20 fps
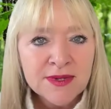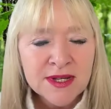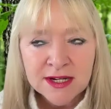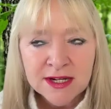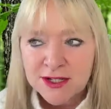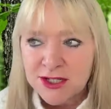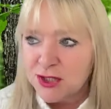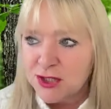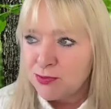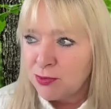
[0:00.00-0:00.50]
They
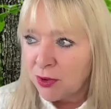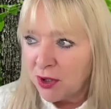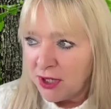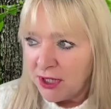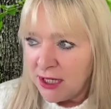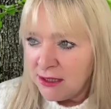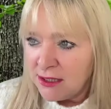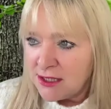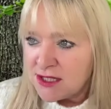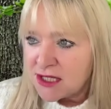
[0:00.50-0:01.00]
are
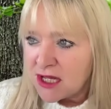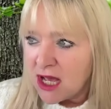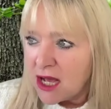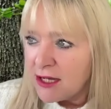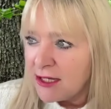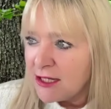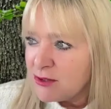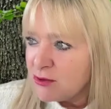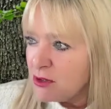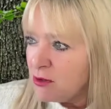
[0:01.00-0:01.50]
spraying the
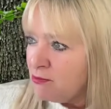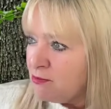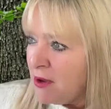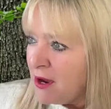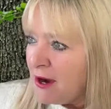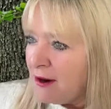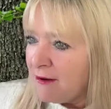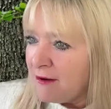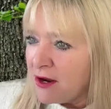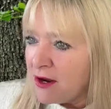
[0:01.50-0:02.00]
skies with
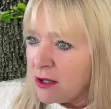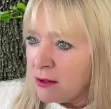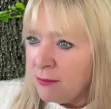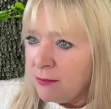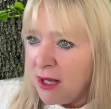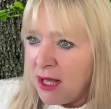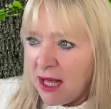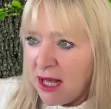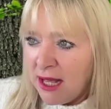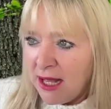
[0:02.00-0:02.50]

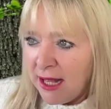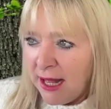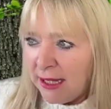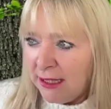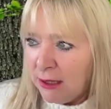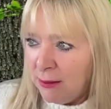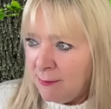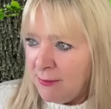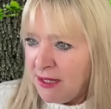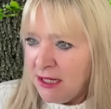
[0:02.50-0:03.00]
barium,
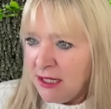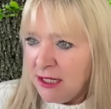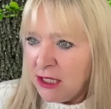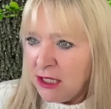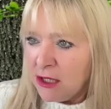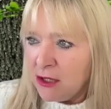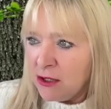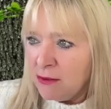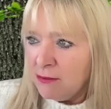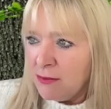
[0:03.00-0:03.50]

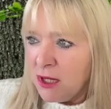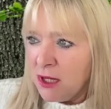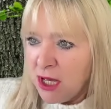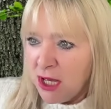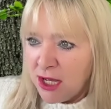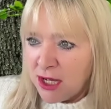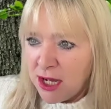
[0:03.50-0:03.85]
aluminium,